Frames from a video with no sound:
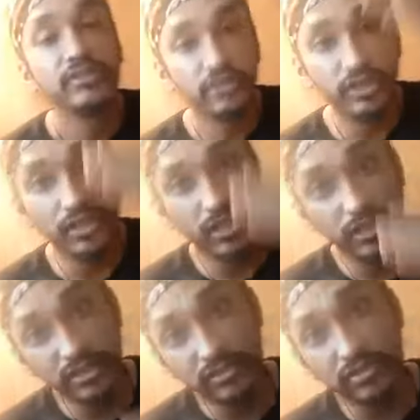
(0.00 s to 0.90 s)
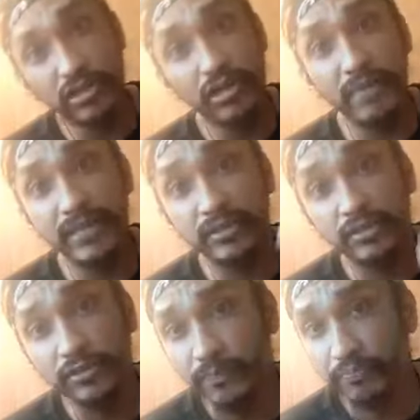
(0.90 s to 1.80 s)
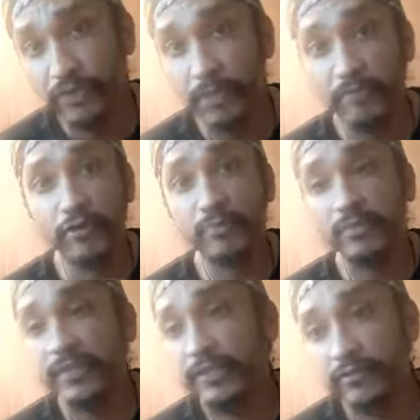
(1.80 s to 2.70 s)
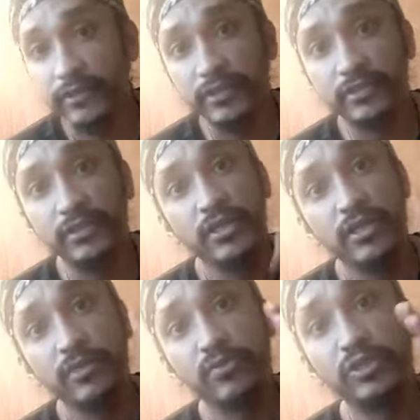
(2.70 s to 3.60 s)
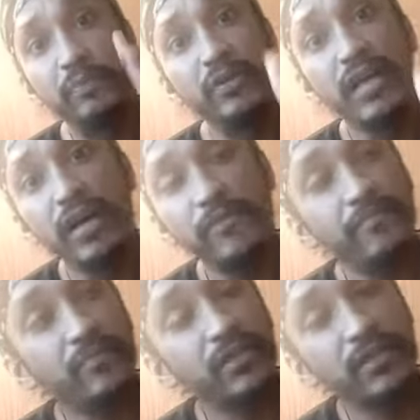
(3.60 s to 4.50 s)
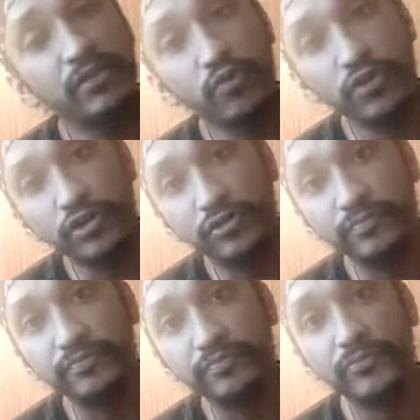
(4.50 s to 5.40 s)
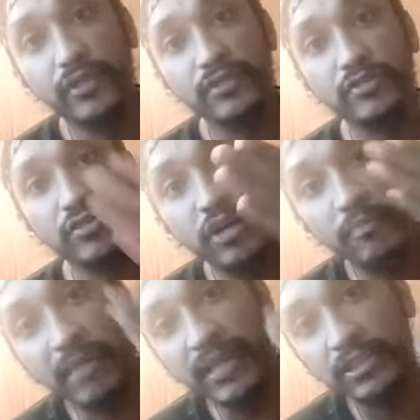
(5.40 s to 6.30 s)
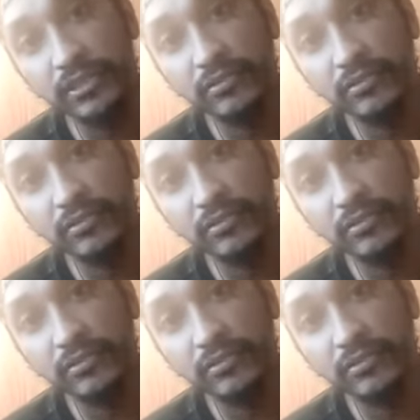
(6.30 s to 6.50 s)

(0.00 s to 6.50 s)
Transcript: Good energy is gonna come back to you. I'm a firm believer in what you put out in the world is gonna come back to you.